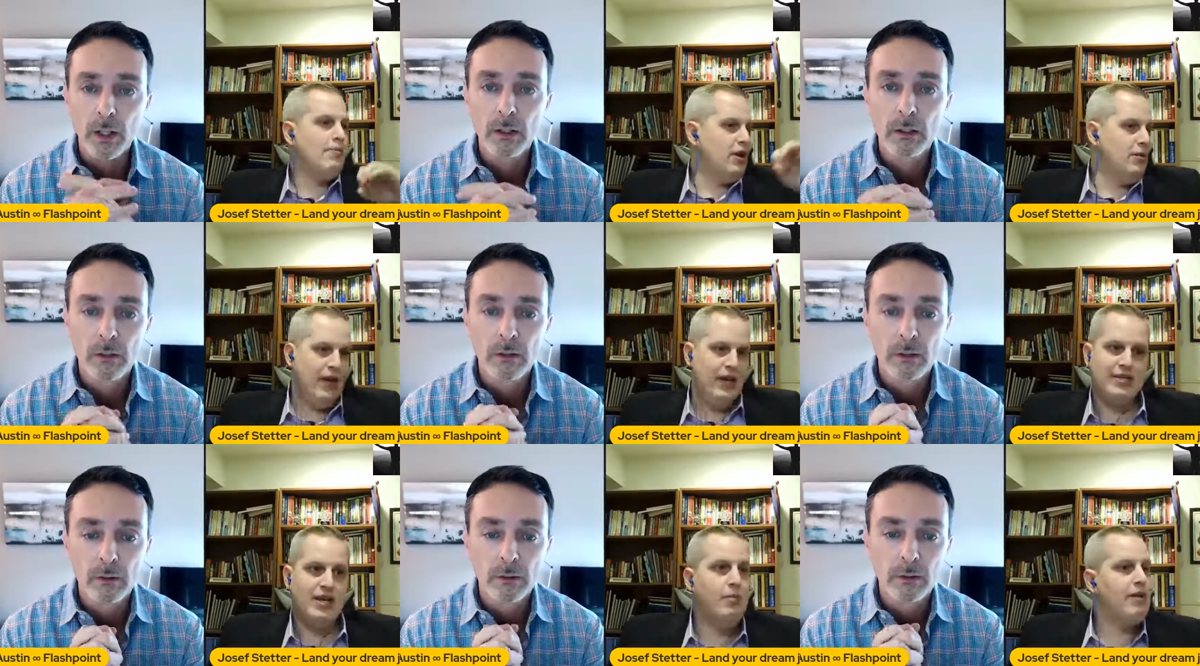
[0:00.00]
Speaker 1: I'm going to
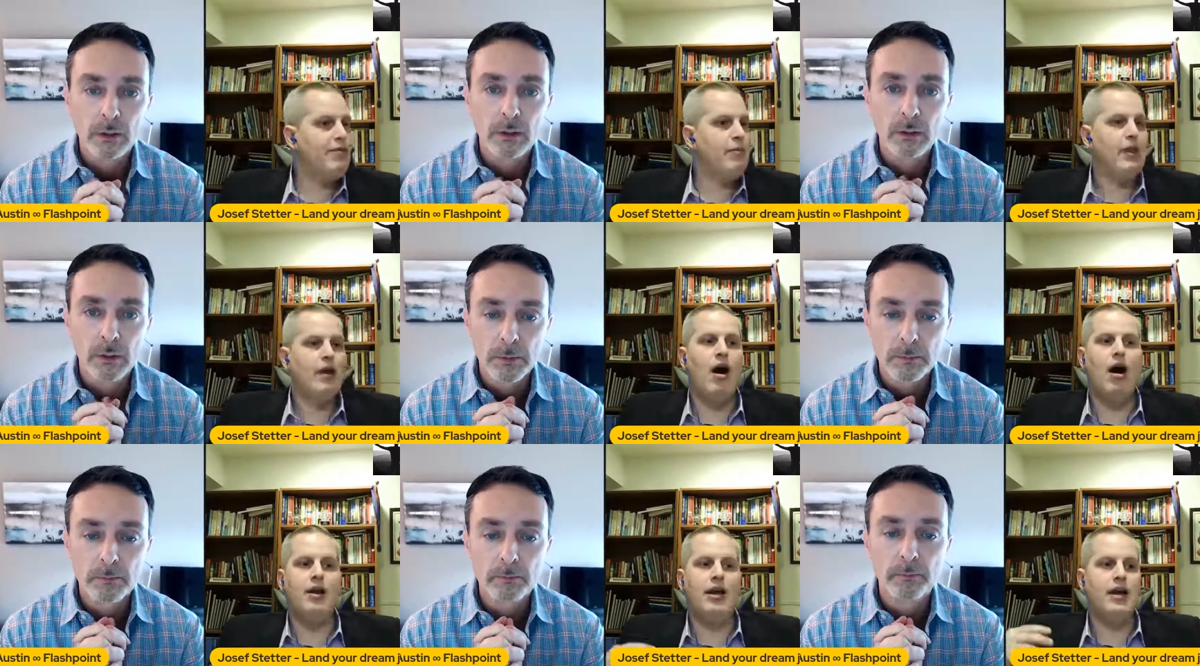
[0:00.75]
pick somebody from the
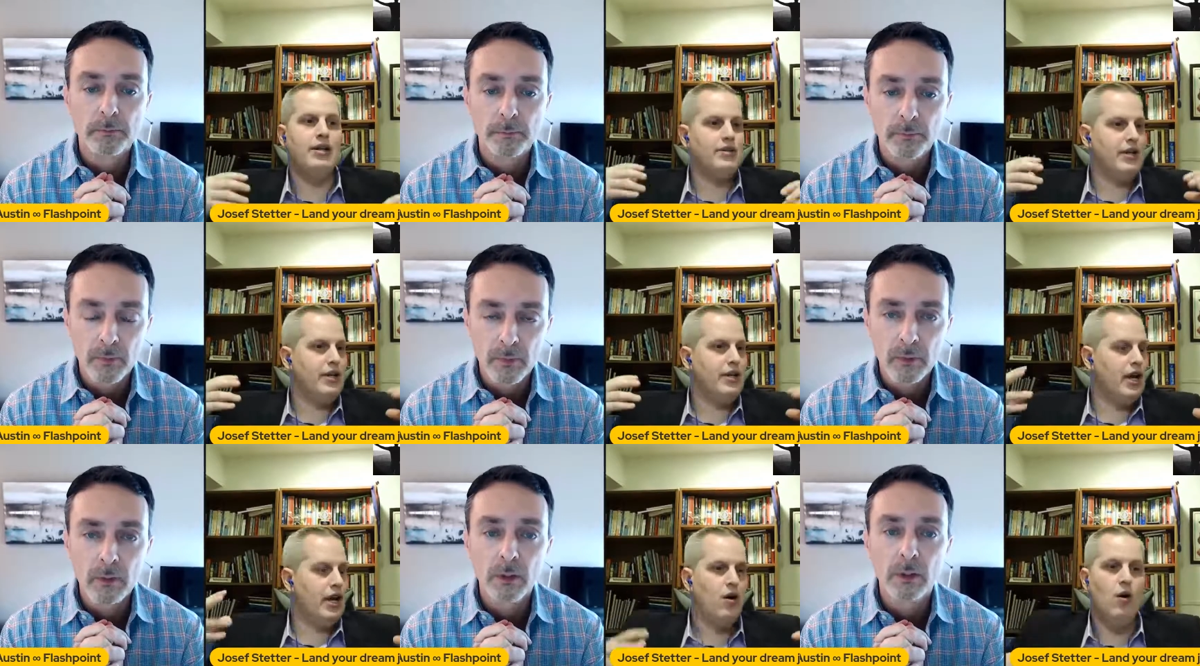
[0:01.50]
audience
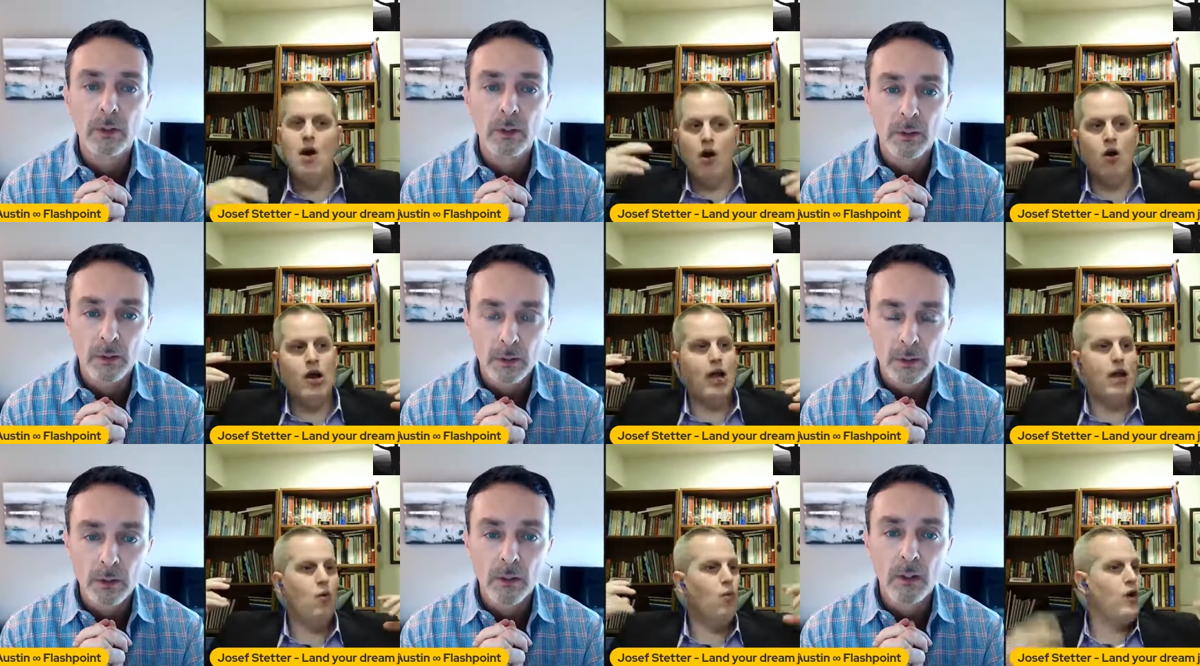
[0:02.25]
and kind of go,
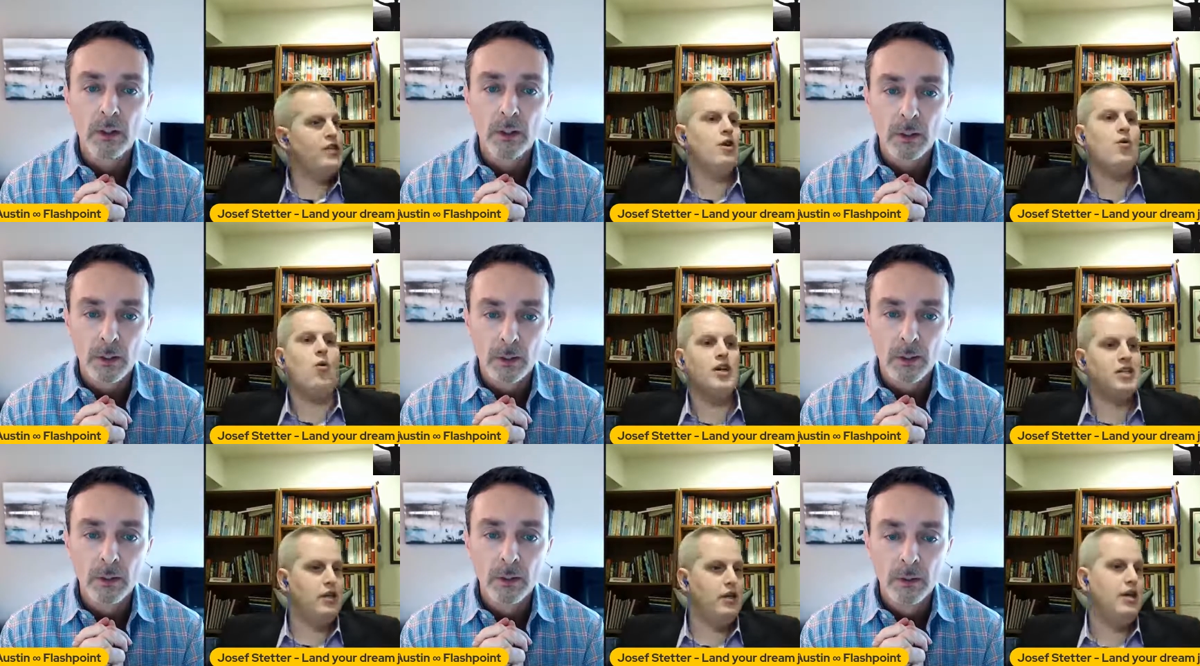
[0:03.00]
okay,
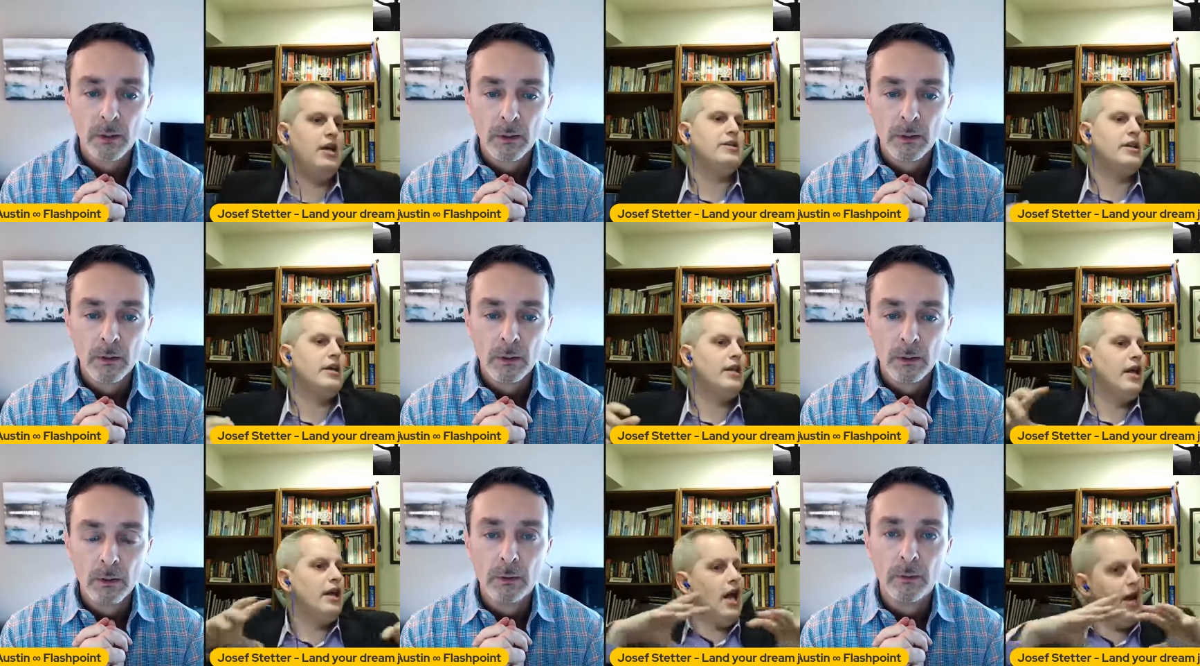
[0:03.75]
what's your question on this?